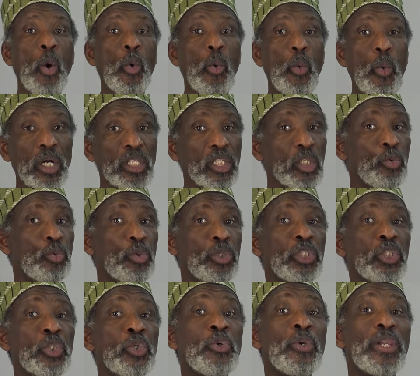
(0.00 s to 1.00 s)
What
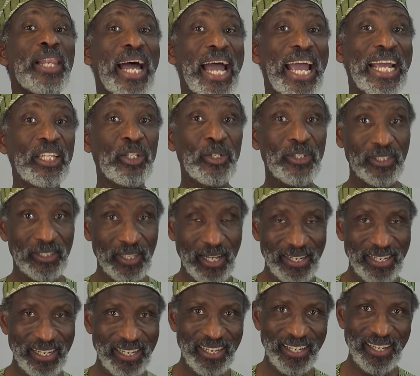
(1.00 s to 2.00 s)
would you like to
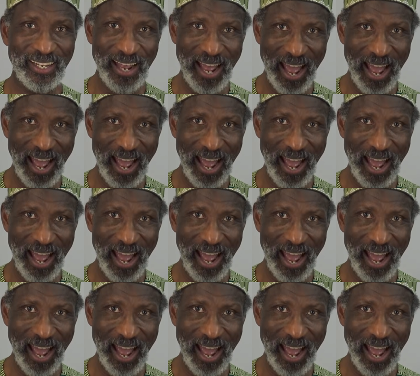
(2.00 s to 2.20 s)
study